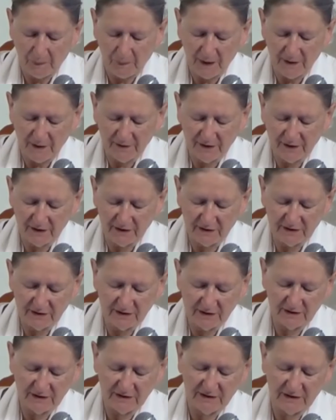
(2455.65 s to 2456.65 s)

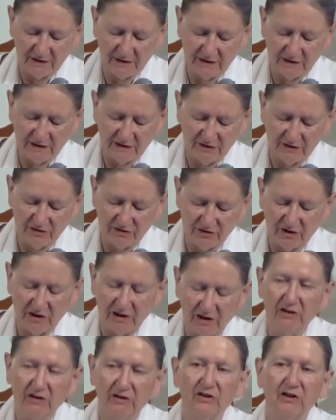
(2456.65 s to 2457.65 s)
then it is
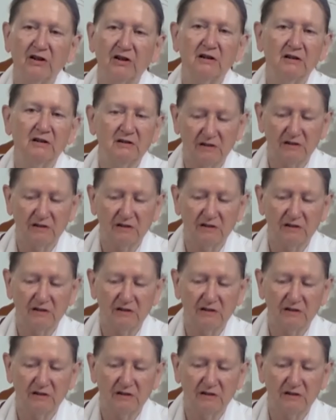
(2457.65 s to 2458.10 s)
easy